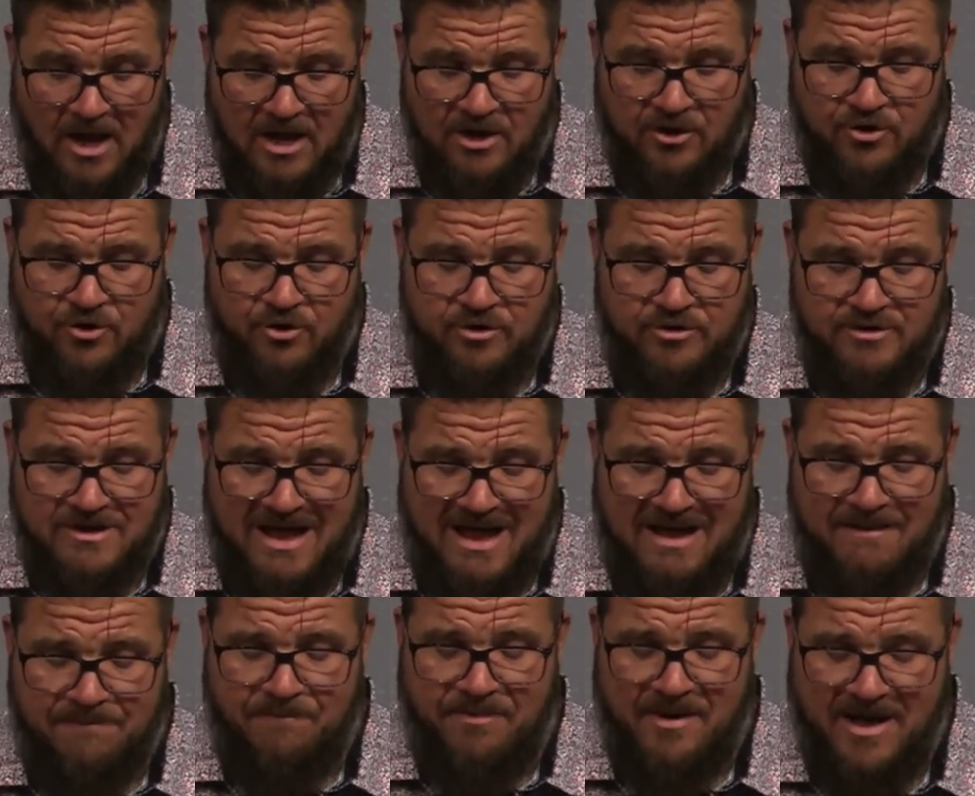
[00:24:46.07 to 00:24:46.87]
could
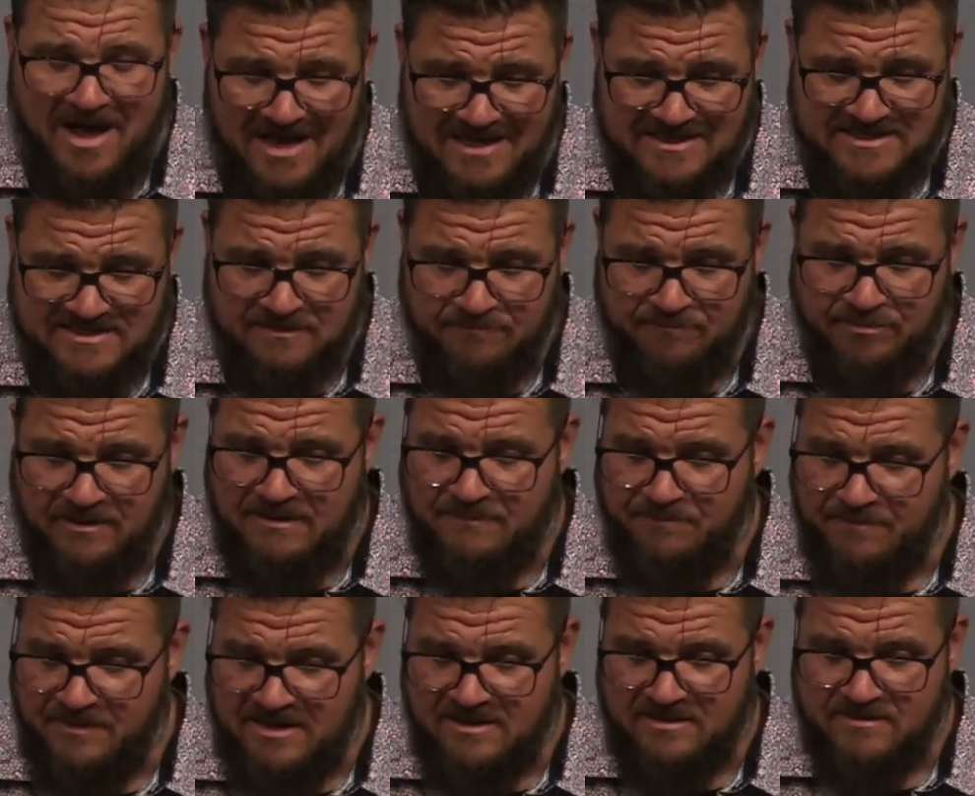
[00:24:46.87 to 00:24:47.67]
not possibly
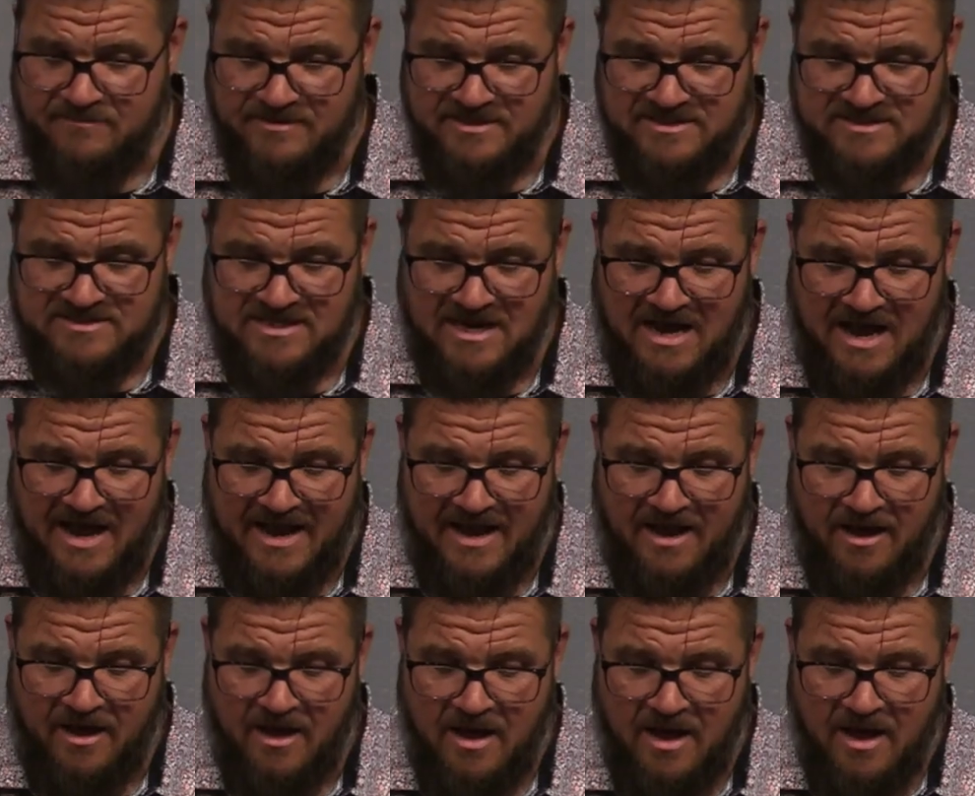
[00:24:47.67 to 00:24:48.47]
be the
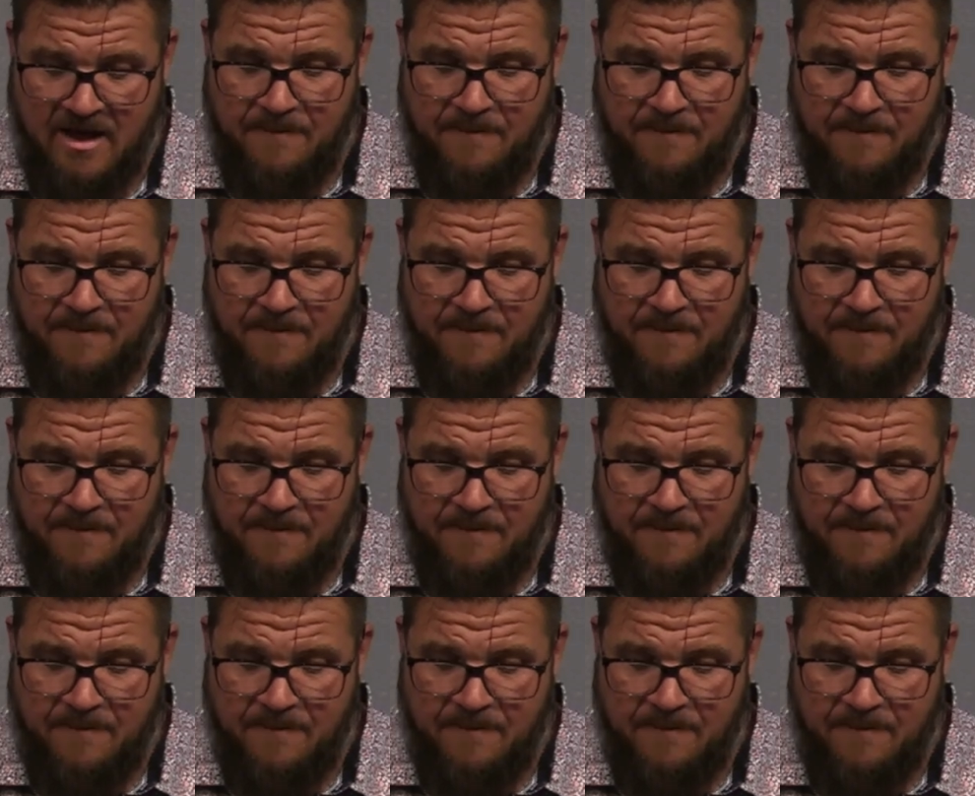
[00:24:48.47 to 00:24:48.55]
Messiah,